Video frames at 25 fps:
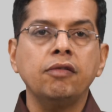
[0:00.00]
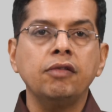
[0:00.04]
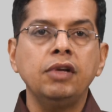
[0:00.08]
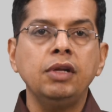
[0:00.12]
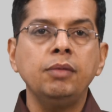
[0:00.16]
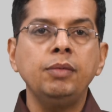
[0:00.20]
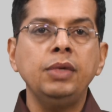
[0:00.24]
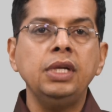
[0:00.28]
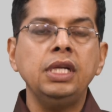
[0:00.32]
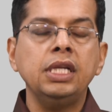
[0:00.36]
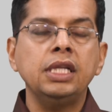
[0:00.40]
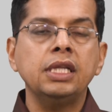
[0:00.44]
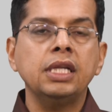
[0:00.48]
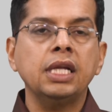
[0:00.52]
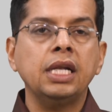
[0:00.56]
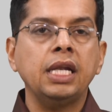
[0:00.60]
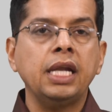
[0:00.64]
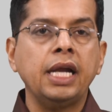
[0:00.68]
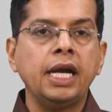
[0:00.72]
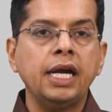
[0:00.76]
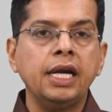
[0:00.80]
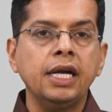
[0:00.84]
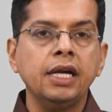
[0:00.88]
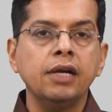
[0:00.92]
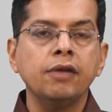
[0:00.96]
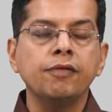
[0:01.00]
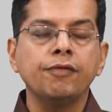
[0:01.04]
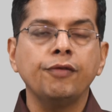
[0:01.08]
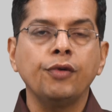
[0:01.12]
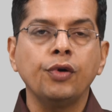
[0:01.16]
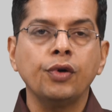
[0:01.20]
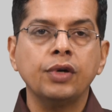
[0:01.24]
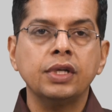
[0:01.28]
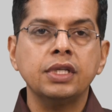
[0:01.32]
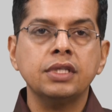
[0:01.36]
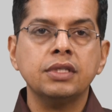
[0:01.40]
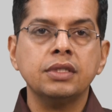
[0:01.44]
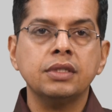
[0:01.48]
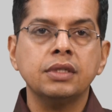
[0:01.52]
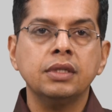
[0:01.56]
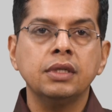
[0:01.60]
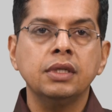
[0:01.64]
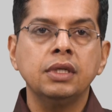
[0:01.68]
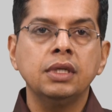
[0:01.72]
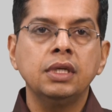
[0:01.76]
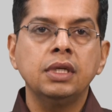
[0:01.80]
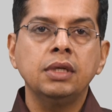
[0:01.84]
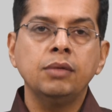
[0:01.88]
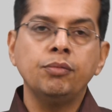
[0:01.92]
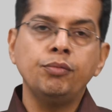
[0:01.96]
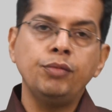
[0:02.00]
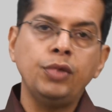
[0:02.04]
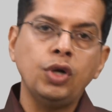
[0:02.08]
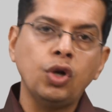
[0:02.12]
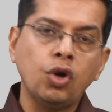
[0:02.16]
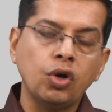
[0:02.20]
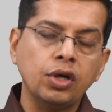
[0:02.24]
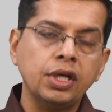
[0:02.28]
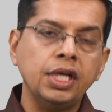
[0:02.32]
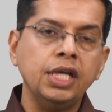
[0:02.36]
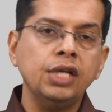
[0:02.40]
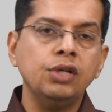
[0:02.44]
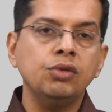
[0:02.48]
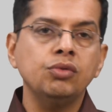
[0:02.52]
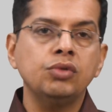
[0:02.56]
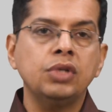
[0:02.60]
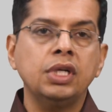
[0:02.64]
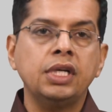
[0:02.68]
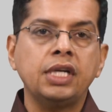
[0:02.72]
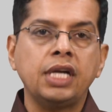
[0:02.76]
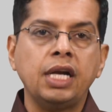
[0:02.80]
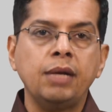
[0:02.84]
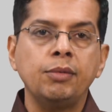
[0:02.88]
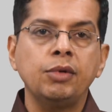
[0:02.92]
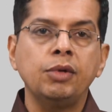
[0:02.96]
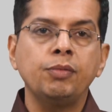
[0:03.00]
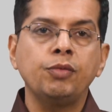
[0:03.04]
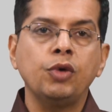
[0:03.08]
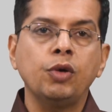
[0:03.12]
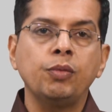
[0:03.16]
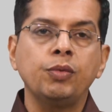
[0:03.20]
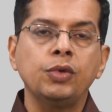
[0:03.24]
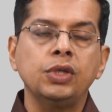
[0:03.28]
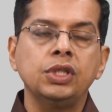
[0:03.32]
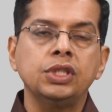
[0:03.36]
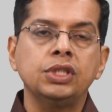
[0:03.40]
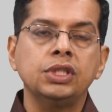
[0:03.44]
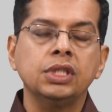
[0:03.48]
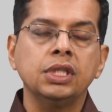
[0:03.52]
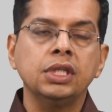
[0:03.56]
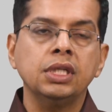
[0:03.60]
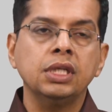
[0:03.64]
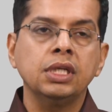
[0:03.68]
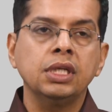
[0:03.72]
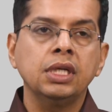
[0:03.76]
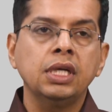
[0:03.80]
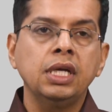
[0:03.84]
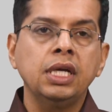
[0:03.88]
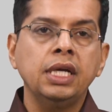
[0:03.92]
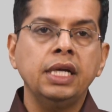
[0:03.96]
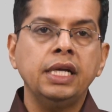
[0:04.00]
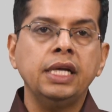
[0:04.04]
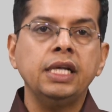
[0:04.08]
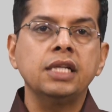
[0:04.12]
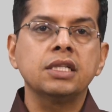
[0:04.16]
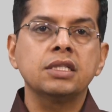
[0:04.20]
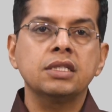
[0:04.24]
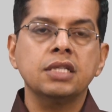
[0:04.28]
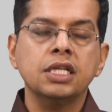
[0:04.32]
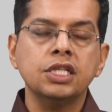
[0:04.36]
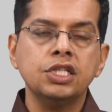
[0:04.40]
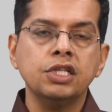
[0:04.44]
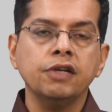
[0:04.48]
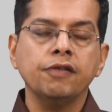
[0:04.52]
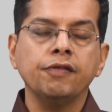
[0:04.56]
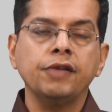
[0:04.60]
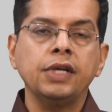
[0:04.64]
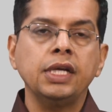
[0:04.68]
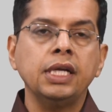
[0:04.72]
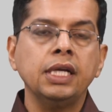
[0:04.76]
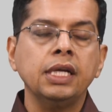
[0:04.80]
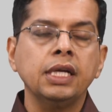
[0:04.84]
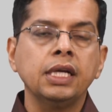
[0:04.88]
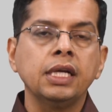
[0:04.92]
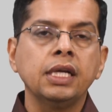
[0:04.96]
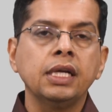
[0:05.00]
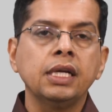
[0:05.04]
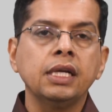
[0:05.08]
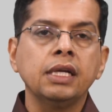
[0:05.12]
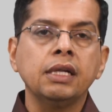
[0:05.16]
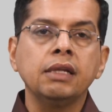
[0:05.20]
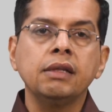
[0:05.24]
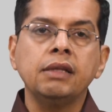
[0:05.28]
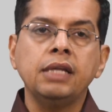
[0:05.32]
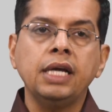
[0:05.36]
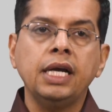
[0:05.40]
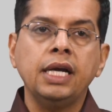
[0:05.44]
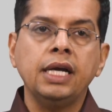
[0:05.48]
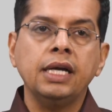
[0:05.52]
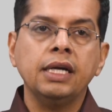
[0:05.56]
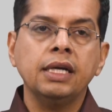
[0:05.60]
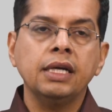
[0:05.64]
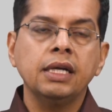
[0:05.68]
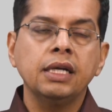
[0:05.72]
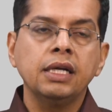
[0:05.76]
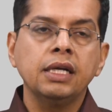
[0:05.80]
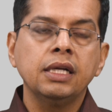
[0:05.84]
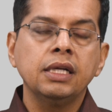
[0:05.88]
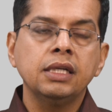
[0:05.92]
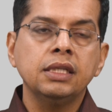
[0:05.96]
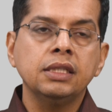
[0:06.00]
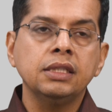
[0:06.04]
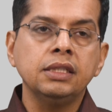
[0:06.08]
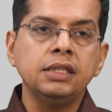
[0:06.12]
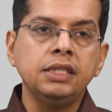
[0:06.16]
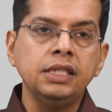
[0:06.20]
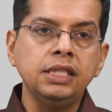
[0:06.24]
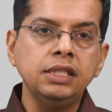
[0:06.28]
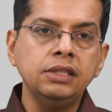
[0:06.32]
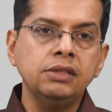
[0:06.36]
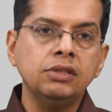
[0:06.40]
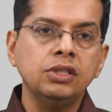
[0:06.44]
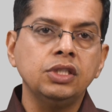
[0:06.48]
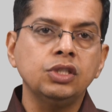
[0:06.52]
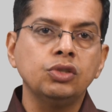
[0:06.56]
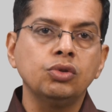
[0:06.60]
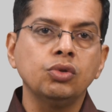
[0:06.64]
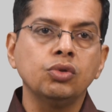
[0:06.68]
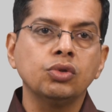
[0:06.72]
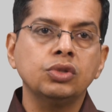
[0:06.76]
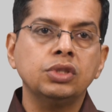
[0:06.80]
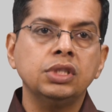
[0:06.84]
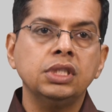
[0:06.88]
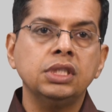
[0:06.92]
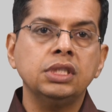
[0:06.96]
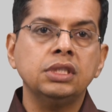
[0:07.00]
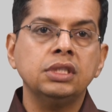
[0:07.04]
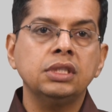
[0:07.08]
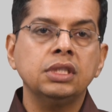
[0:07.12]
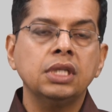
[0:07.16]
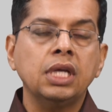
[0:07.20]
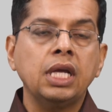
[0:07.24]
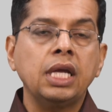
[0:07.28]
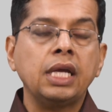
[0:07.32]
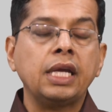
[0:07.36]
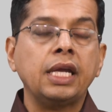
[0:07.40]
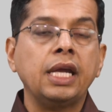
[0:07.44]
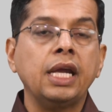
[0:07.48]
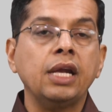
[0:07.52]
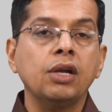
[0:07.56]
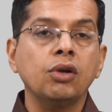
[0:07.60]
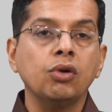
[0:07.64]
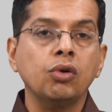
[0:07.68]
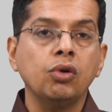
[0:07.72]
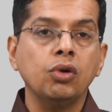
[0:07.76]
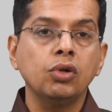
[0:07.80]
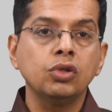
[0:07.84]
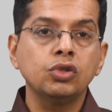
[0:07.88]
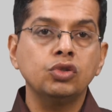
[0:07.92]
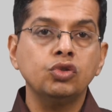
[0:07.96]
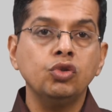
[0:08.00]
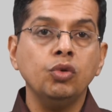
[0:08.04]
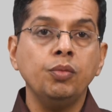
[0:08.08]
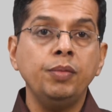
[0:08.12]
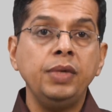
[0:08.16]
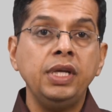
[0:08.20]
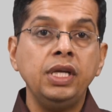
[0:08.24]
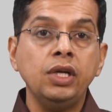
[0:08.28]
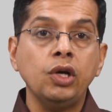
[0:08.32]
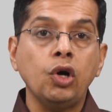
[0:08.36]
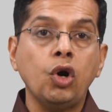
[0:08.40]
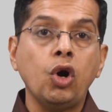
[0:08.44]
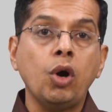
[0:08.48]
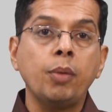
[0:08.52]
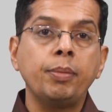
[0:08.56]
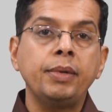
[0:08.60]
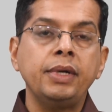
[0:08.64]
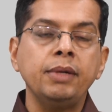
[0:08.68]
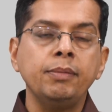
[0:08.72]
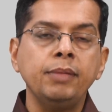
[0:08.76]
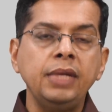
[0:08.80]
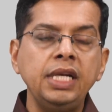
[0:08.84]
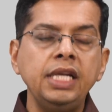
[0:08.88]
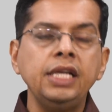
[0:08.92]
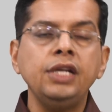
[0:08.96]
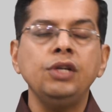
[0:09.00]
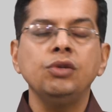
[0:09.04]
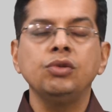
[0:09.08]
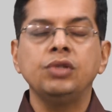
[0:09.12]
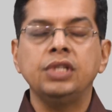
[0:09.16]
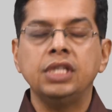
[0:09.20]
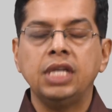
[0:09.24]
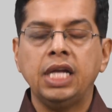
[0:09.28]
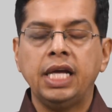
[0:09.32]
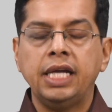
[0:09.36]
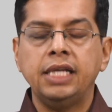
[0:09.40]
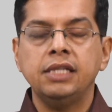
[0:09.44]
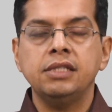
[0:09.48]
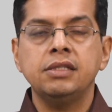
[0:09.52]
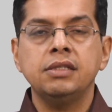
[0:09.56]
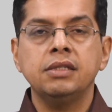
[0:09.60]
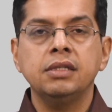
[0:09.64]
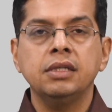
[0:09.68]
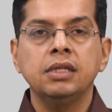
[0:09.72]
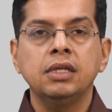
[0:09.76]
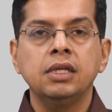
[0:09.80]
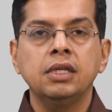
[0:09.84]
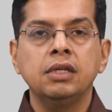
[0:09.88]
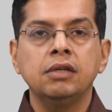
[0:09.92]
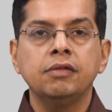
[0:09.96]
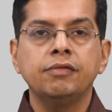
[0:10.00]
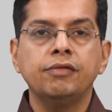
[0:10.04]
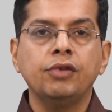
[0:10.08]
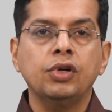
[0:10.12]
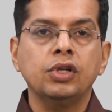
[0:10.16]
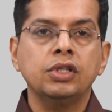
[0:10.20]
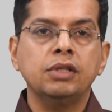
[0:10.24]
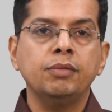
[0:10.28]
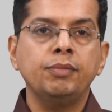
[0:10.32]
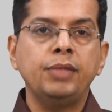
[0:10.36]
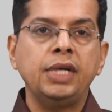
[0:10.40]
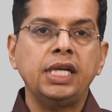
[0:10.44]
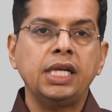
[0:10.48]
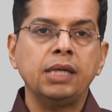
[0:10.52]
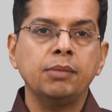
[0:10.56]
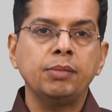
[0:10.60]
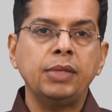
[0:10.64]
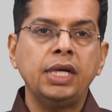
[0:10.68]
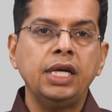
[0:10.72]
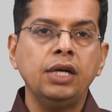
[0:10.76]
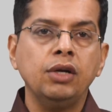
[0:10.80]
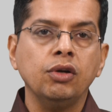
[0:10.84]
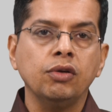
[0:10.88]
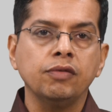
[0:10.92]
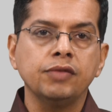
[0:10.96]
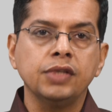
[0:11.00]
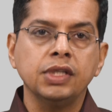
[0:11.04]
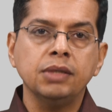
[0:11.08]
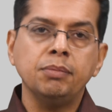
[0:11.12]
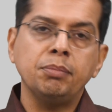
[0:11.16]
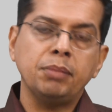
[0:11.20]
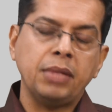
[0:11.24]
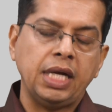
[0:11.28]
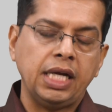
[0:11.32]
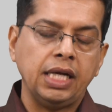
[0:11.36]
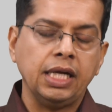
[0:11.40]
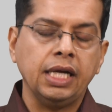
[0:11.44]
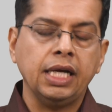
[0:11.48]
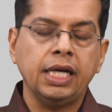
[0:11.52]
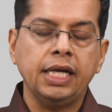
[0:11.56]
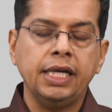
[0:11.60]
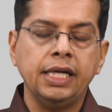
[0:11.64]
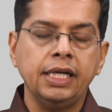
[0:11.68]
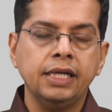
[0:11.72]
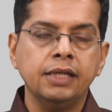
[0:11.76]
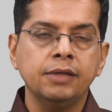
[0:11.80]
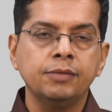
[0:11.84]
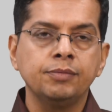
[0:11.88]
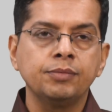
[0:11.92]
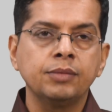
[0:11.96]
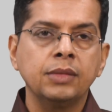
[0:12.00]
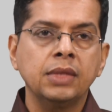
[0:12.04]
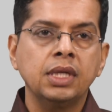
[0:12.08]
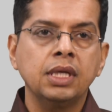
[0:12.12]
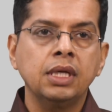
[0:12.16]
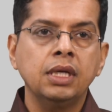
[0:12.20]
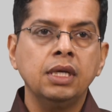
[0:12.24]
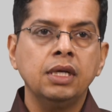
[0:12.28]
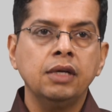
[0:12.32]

are available in the land and forest belonging to the tribal population in such a way that these resources can also be optimally utilized for the betterment of the mankind.